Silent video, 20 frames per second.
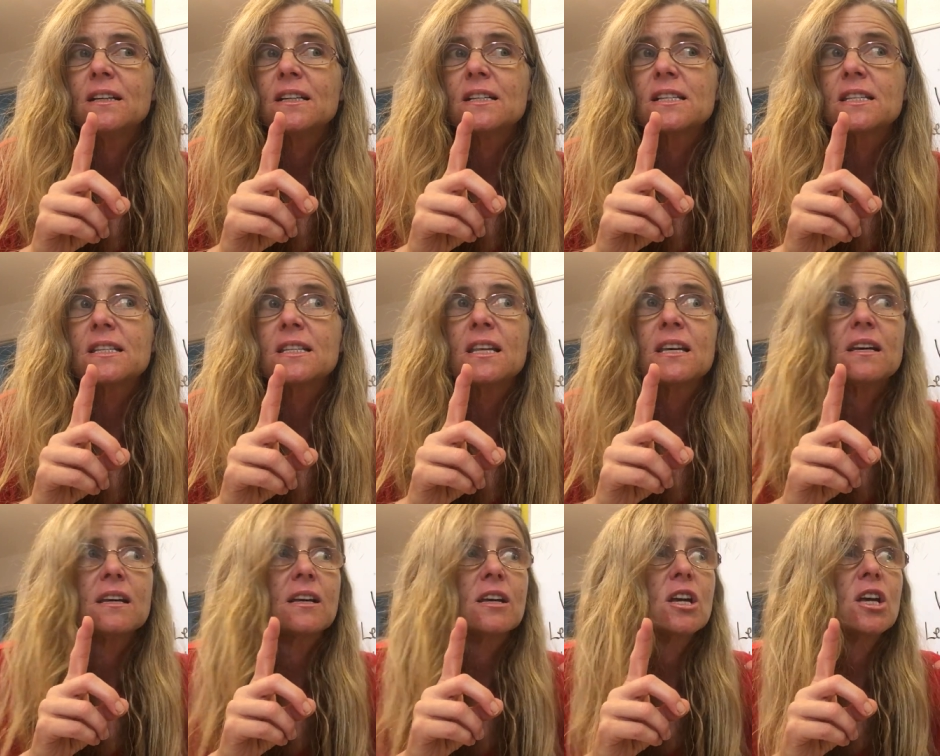It's
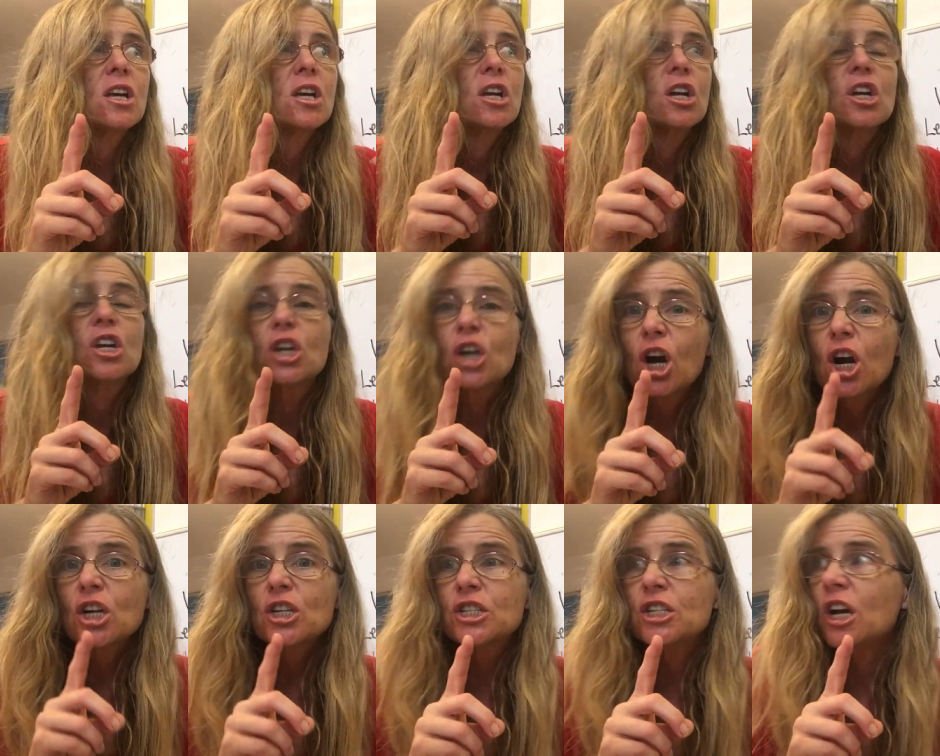the
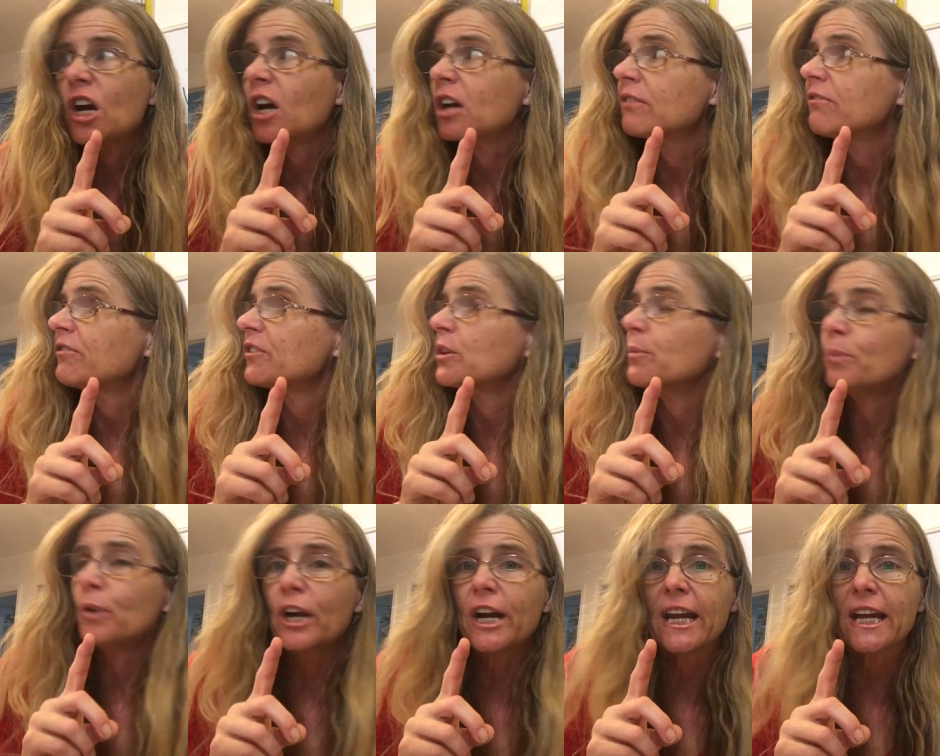guard dog for
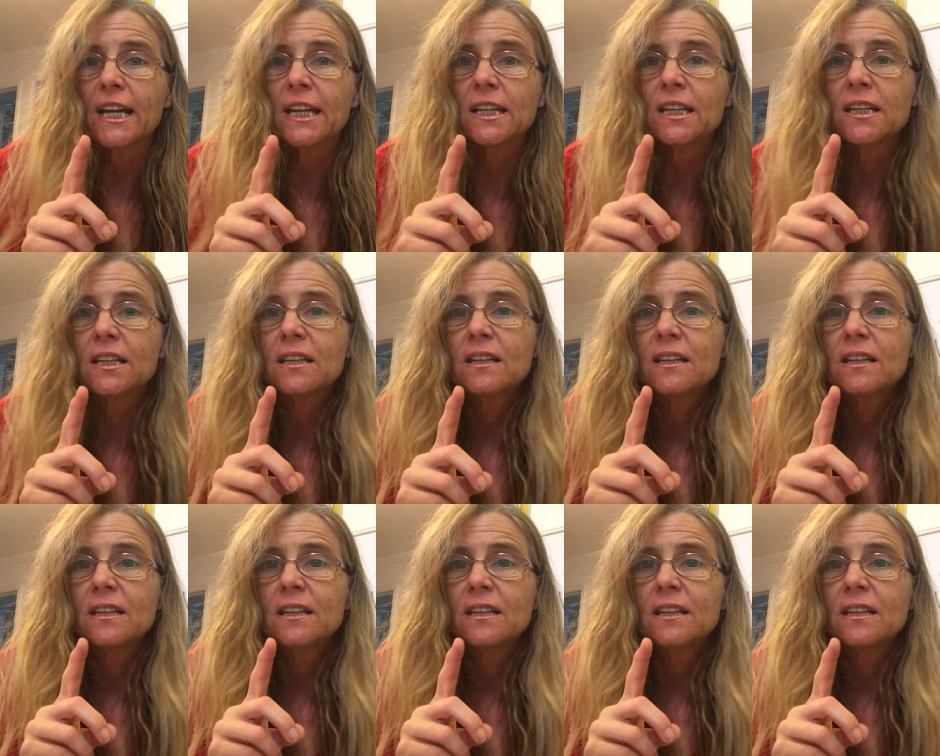the brain.